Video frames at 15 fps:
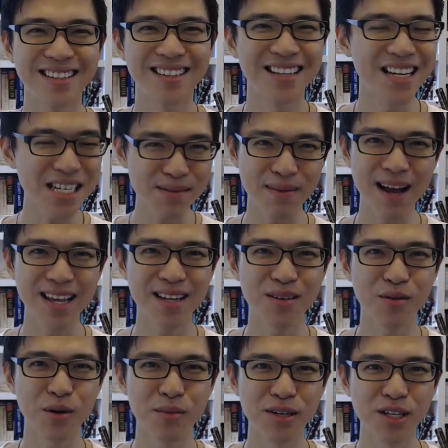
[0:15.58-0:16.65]
This
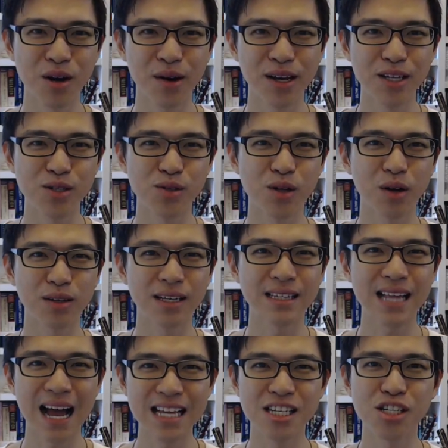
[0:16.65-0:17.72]
month, we'll be talking to Dr.
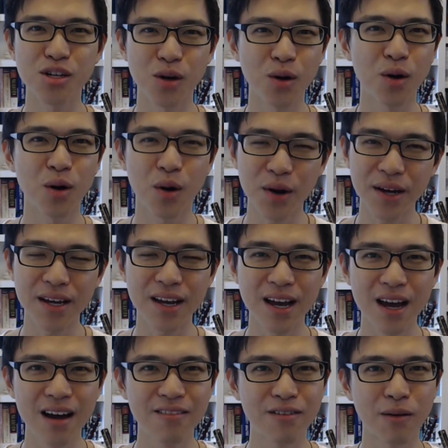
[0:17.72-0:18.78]
Tan Chong Koi
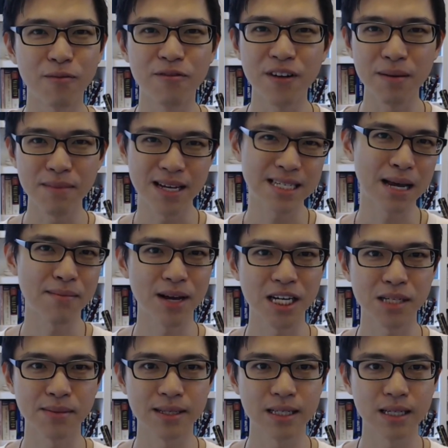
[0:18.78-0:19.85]
from Pheim Asset
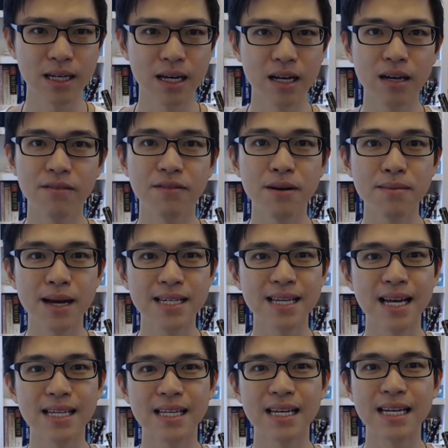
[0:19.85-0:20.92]
Management. Pheim
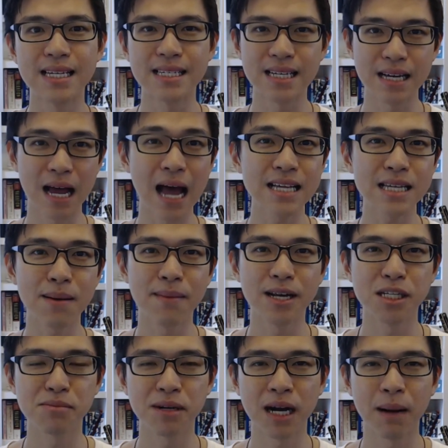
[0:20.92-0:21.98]
Asset is an asset
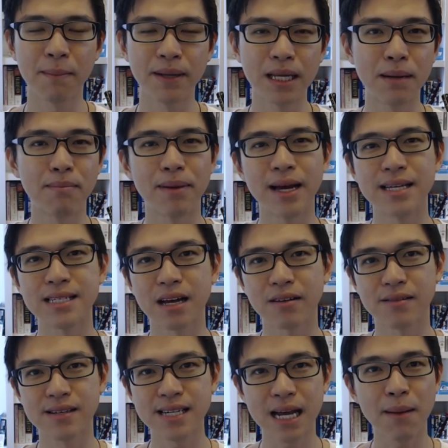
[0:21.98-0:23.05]
management company based out
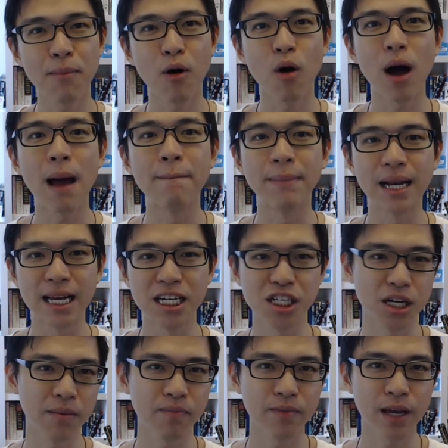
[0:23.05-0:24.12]
of Singapore and
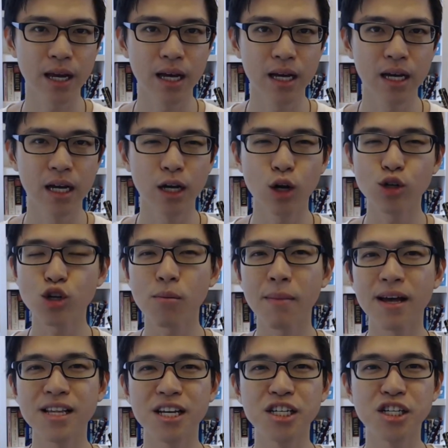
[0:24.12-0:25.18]
Malaysia. It also
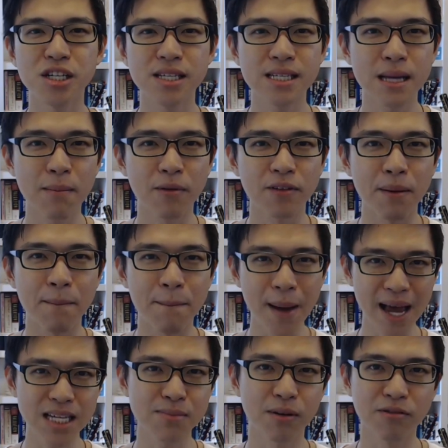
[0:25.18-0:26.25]
manages some of the
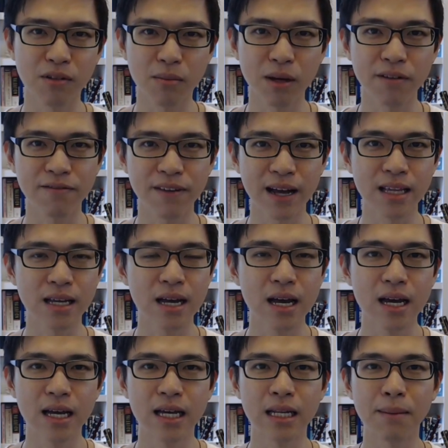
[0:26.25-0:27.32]
best performing funds
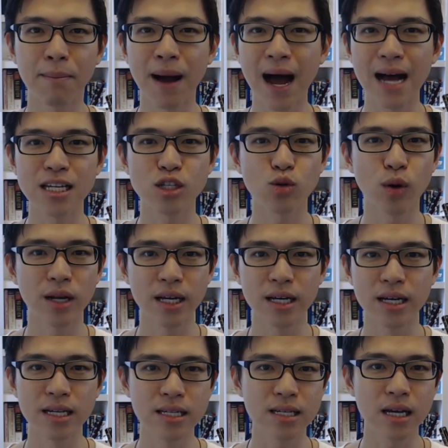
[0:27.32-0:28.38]
in the past 20
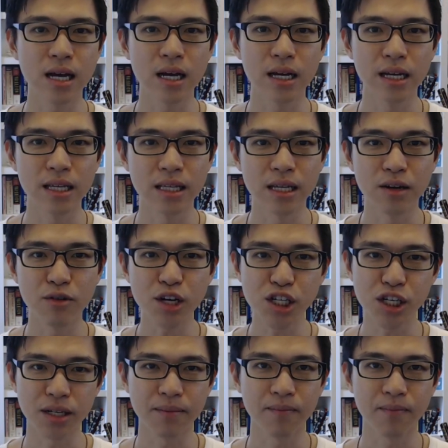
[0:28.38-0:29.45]
years in the region.